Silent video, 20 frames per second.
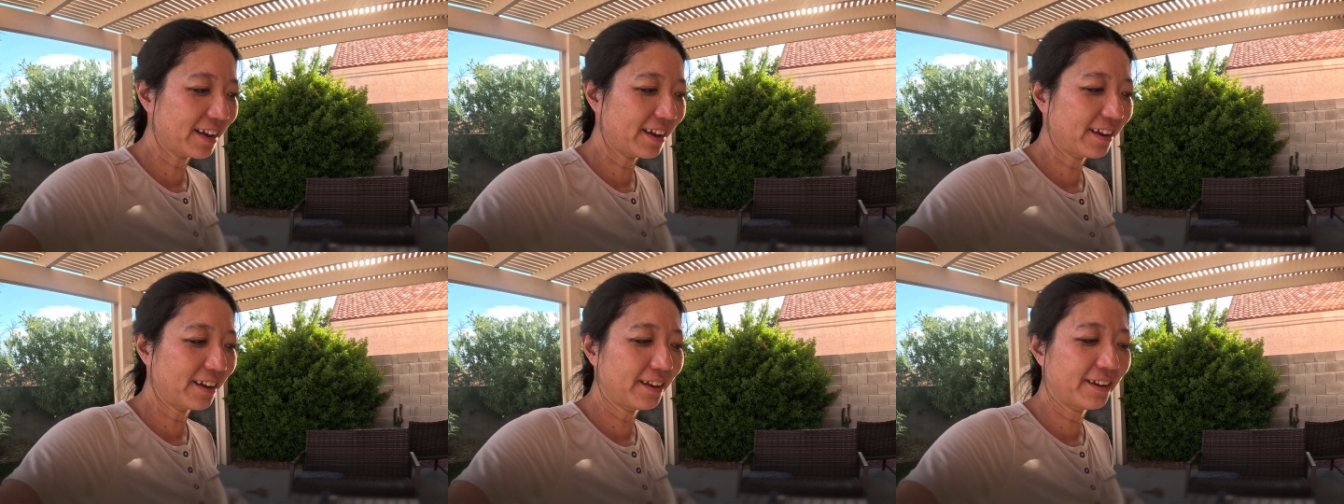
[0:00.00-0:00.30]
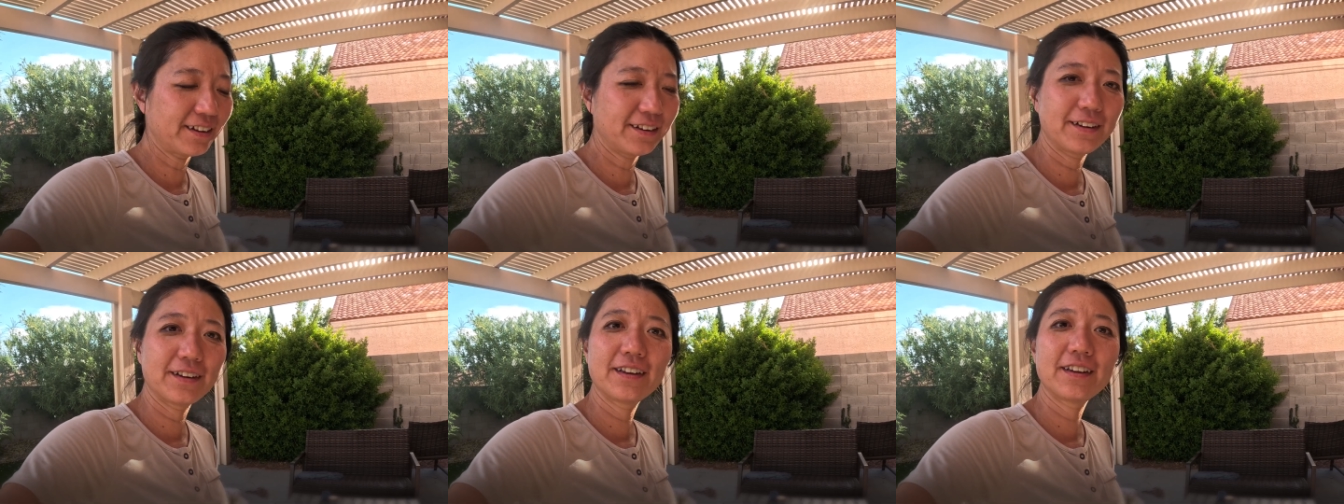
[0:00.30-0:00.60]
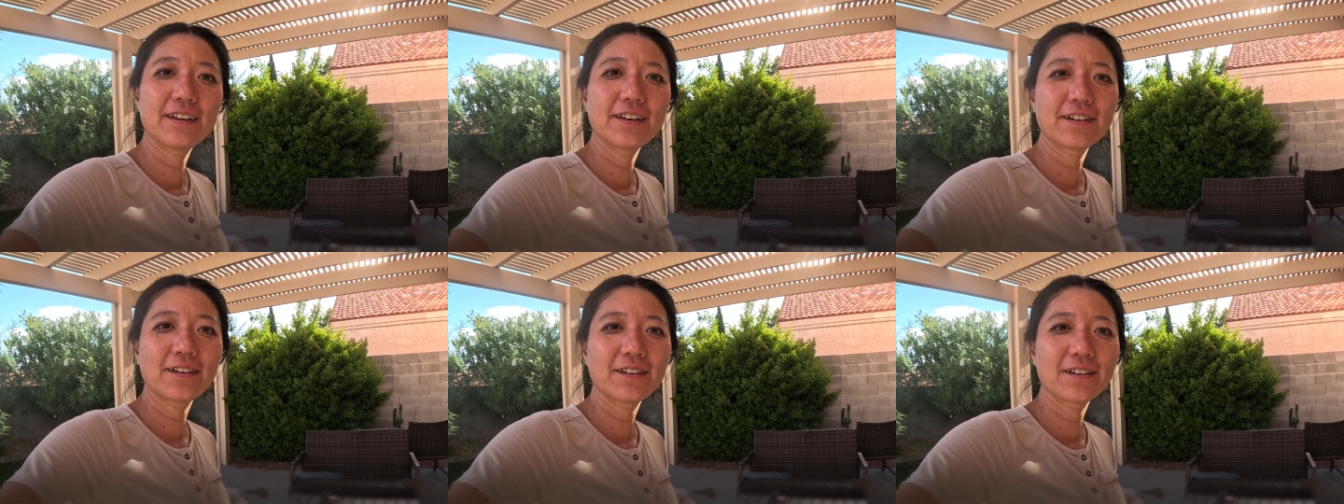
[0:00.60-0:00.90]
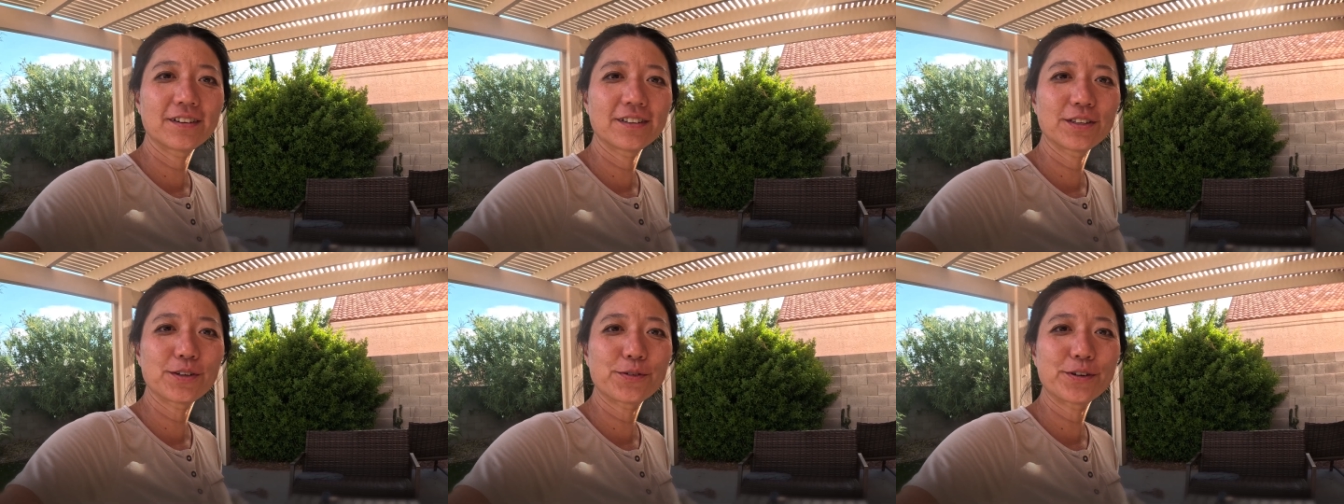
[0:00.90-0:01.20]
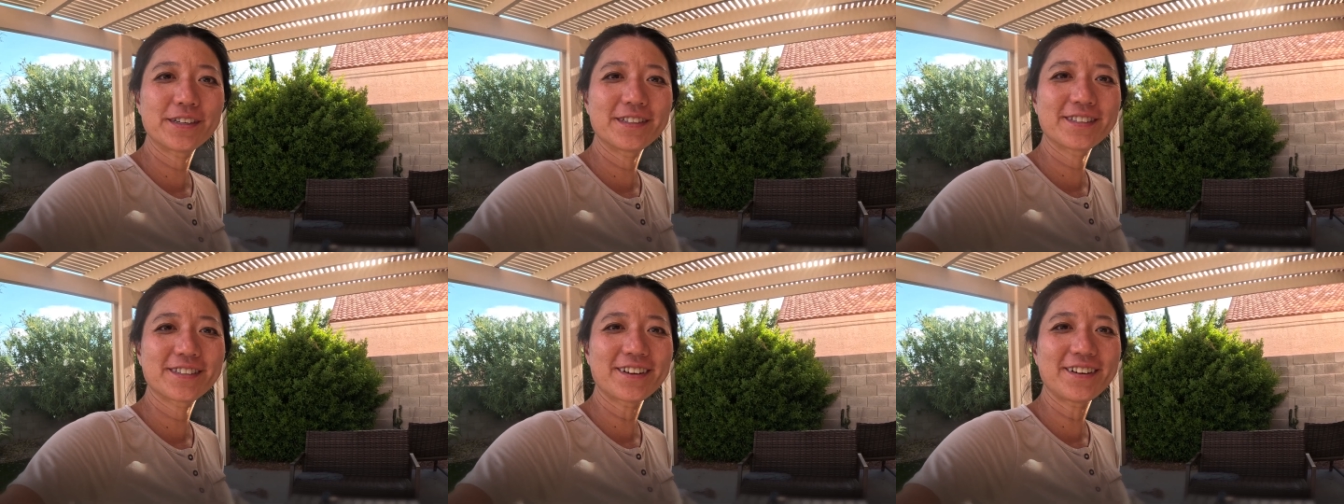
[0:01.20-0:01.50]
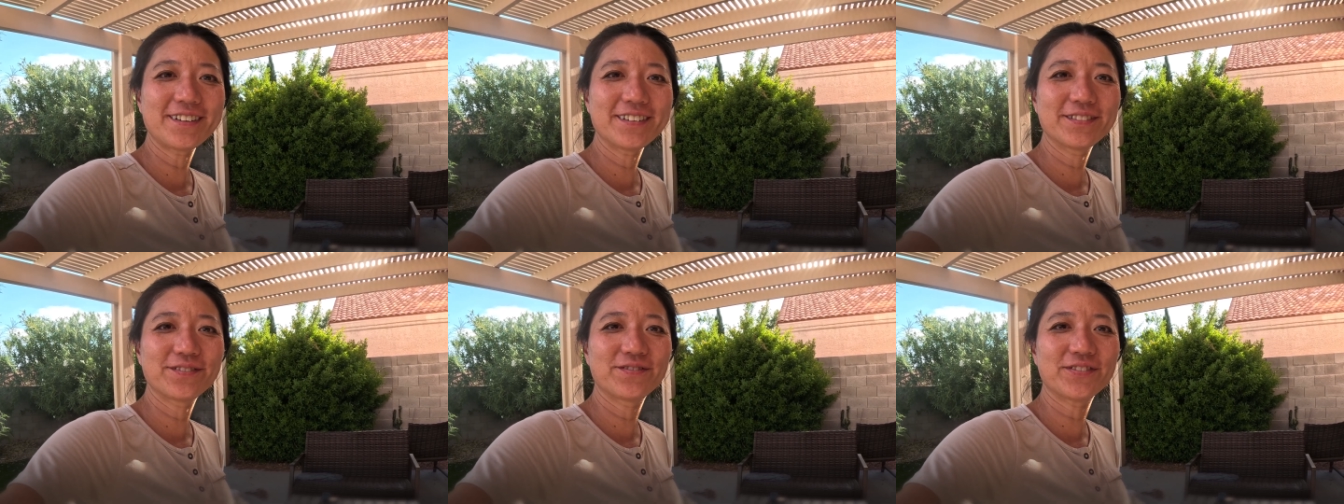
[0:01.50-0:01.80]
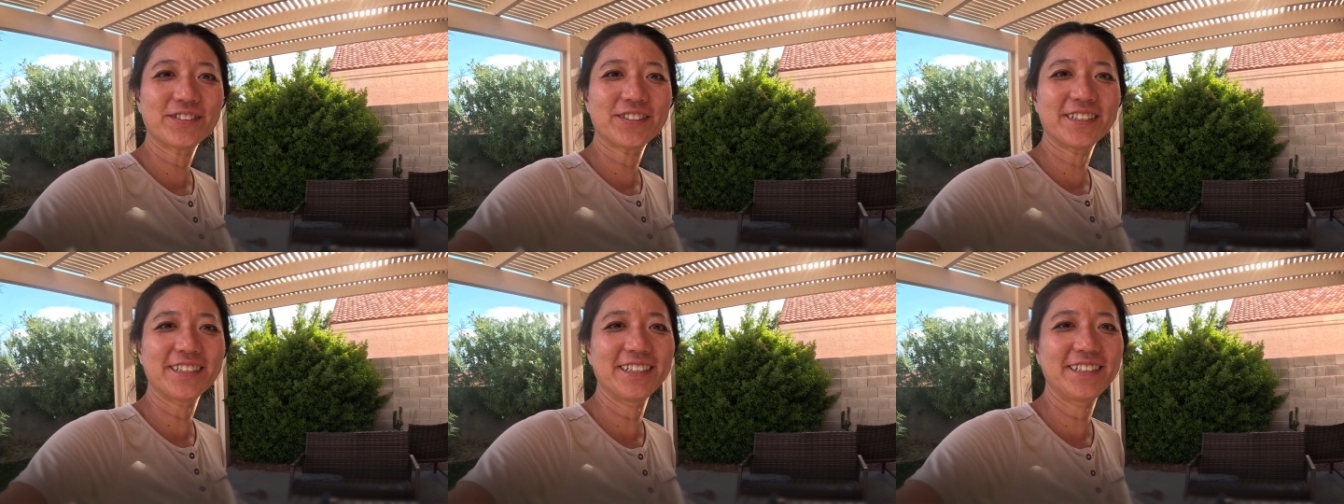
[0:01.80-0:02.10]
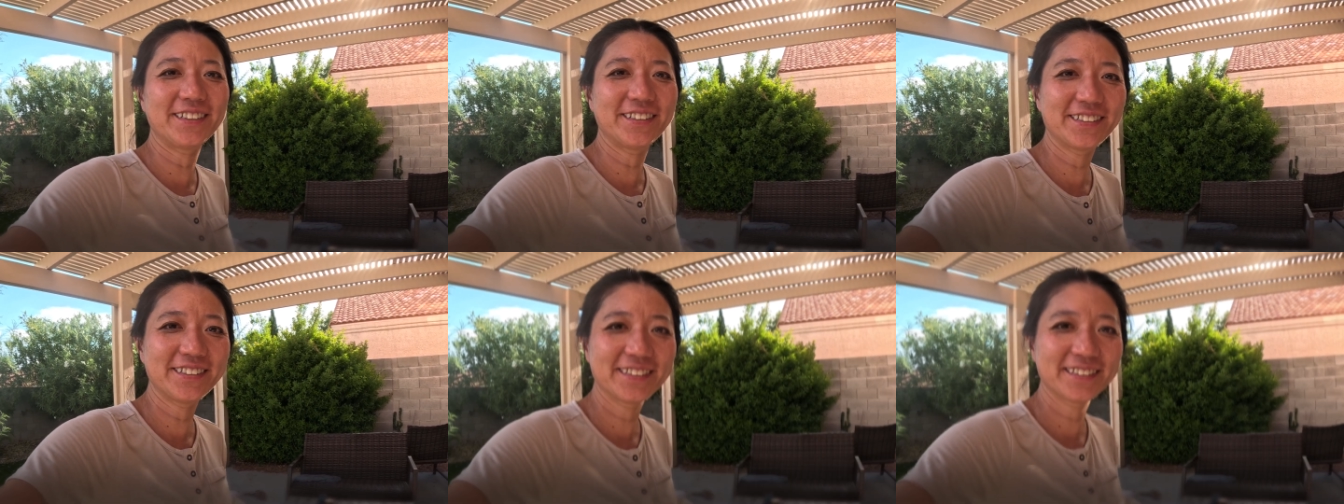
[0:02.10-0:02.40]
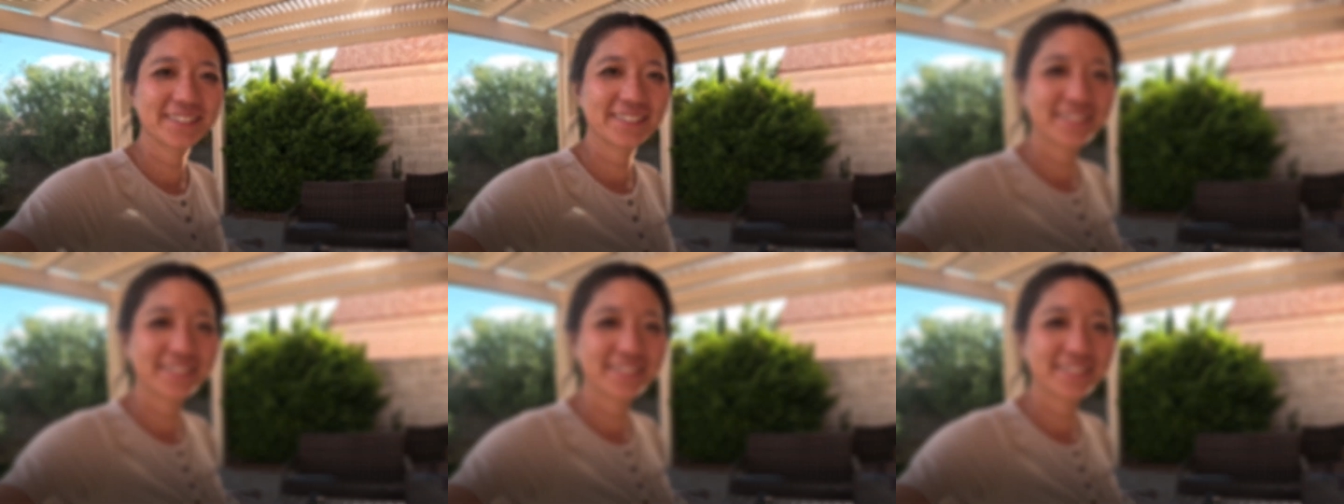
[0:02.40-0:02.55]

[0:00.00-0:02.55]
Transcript: and here are the results for you.